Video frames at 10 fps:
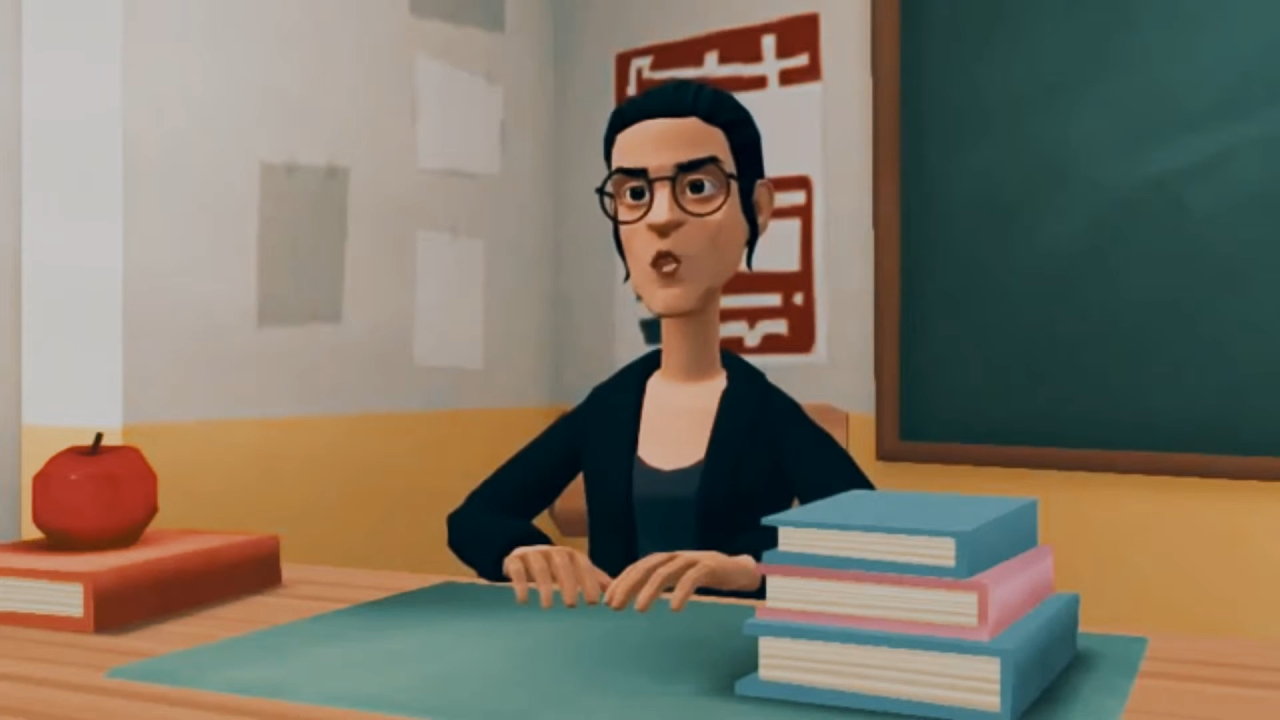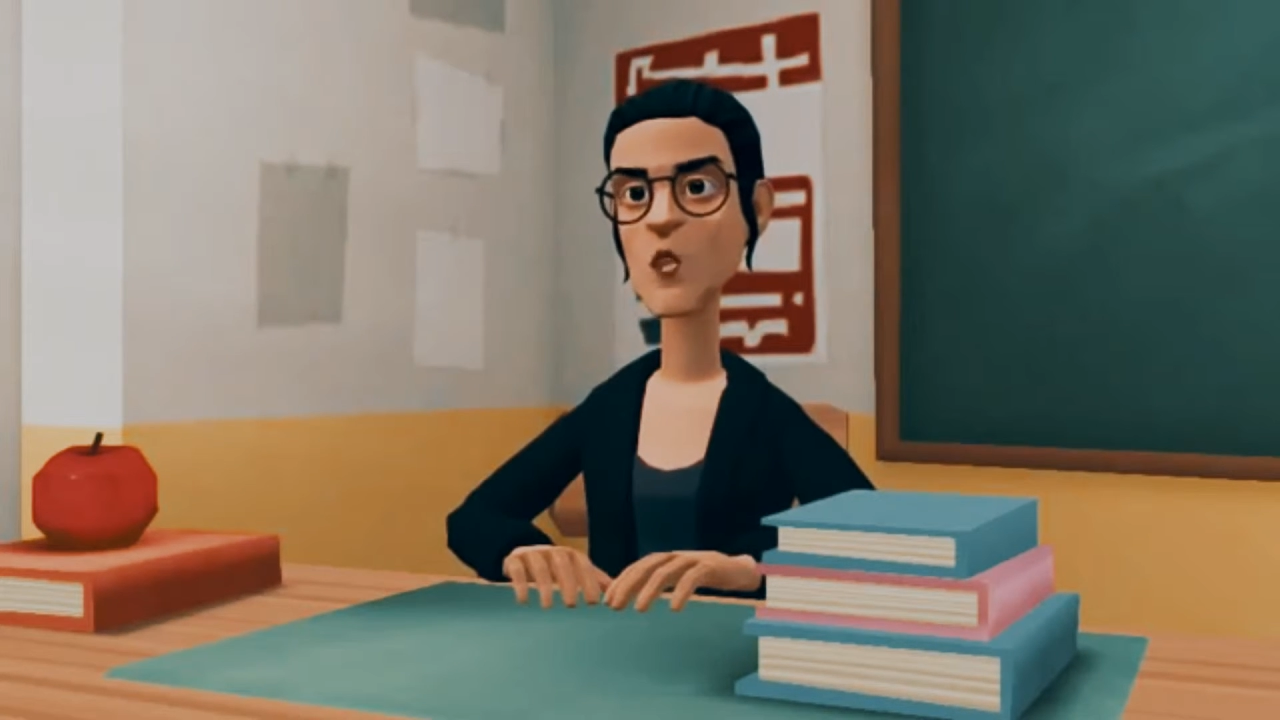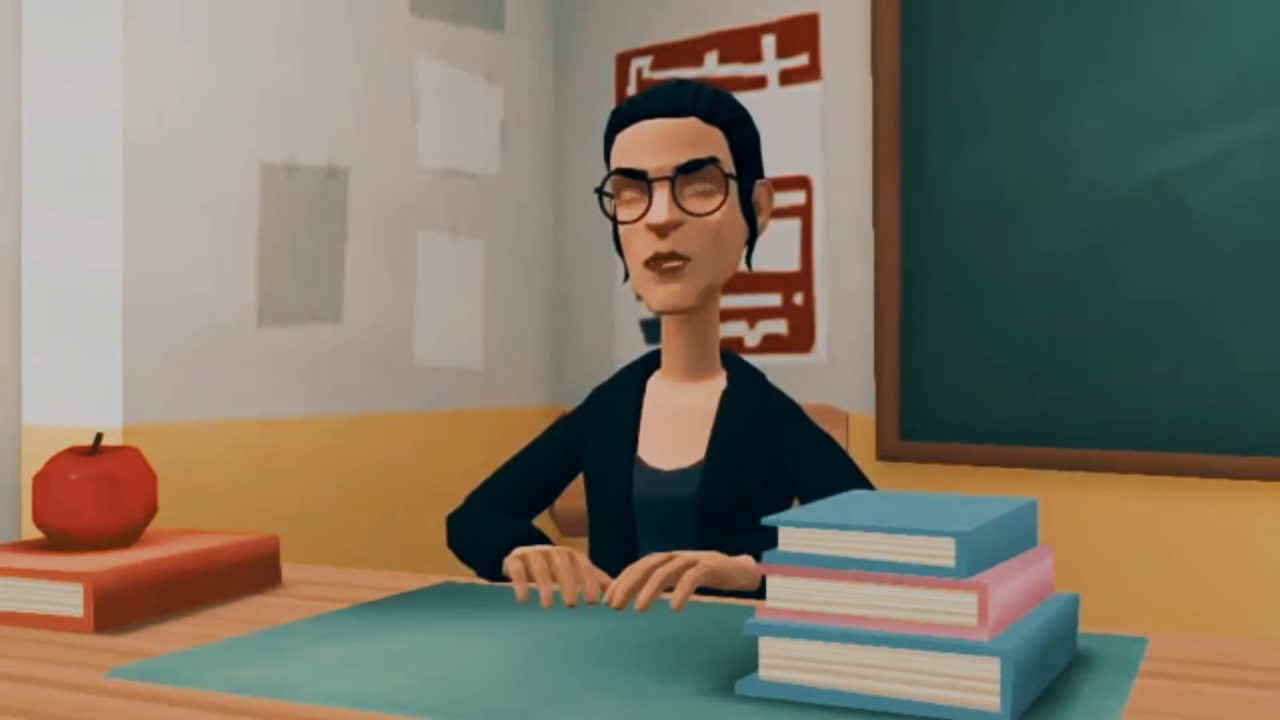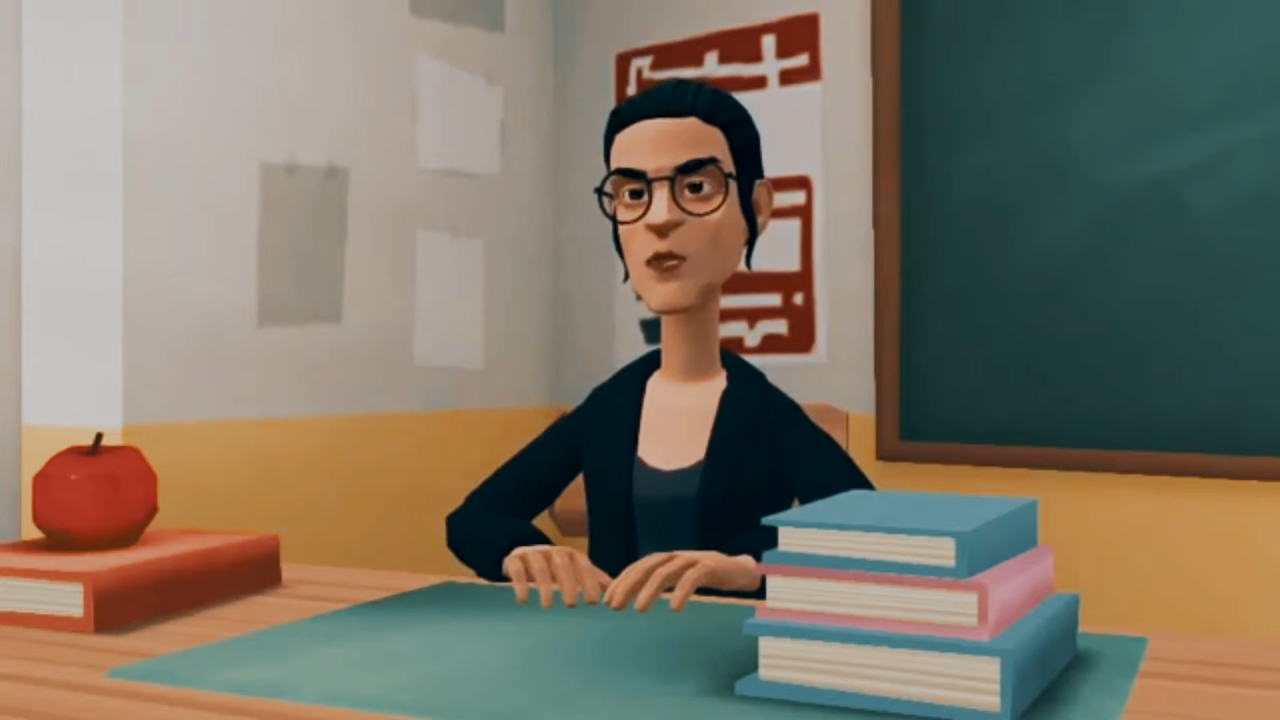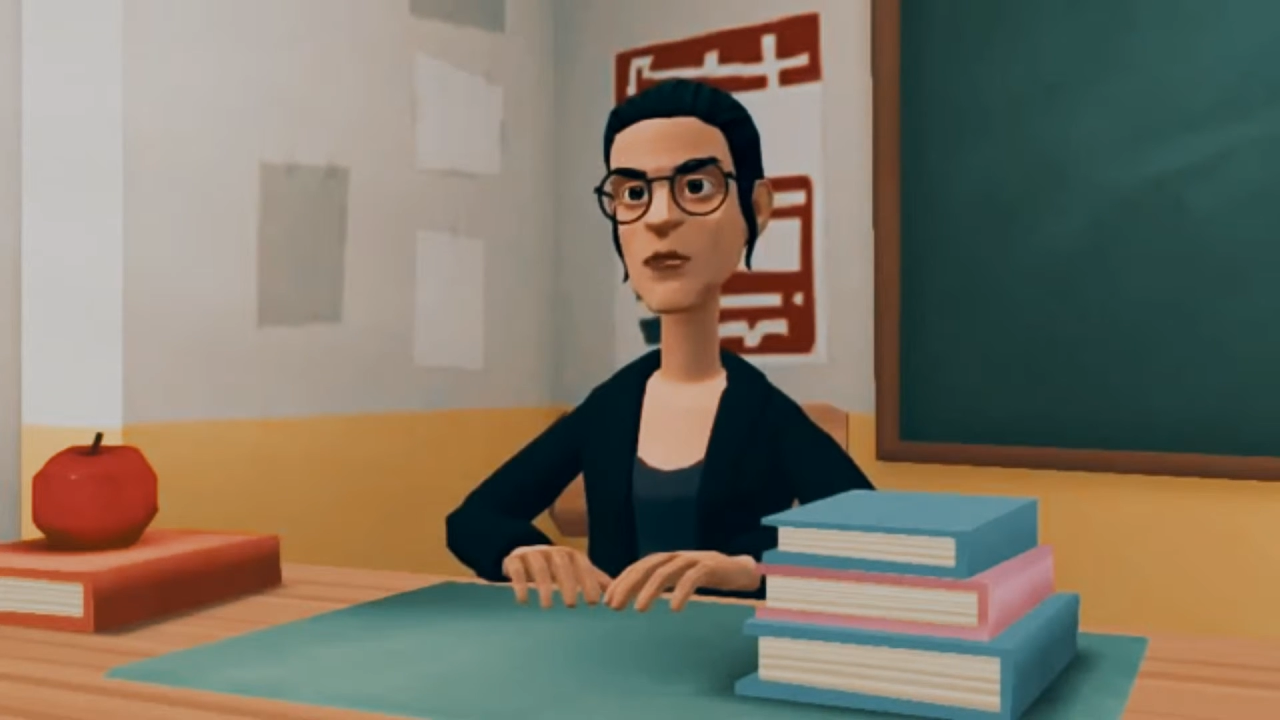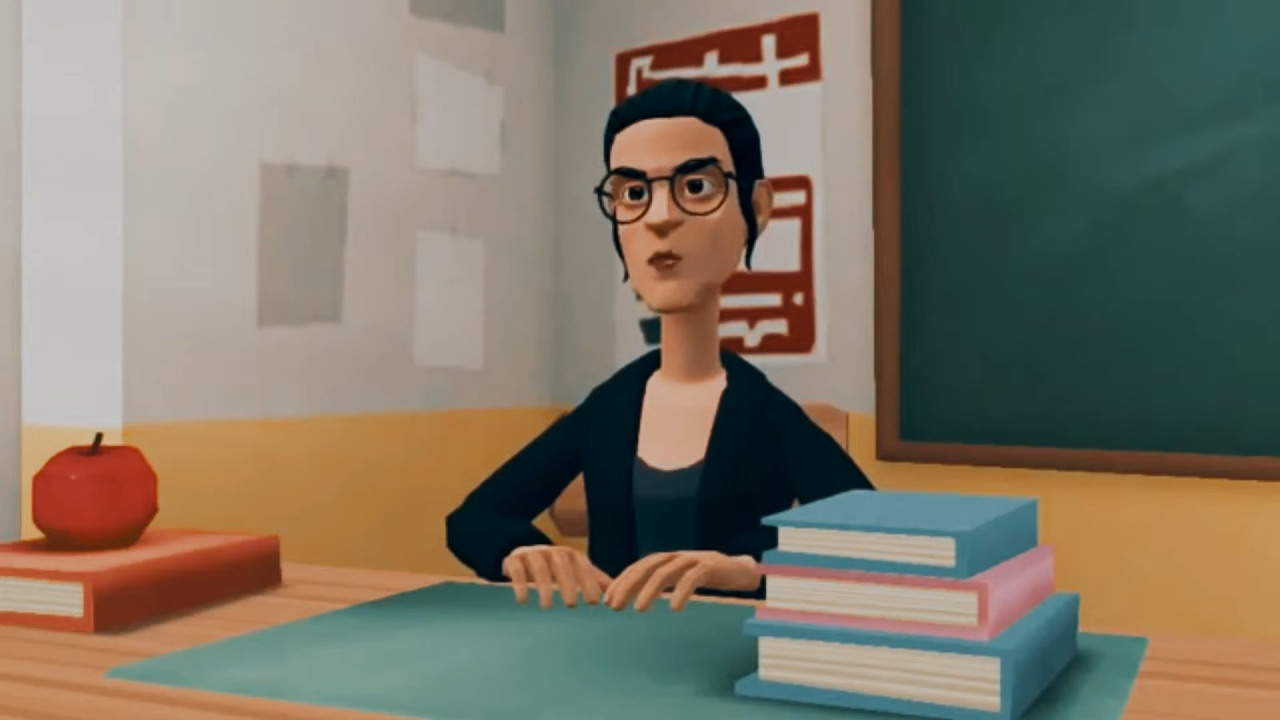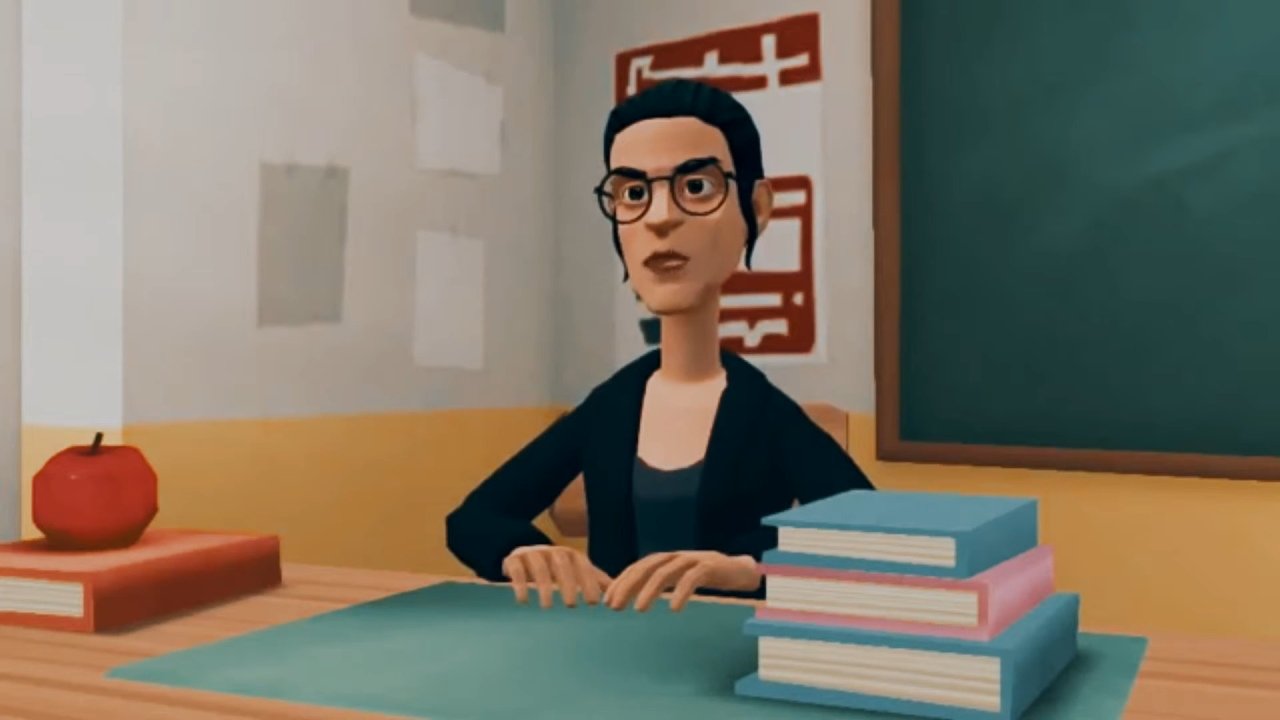You don't know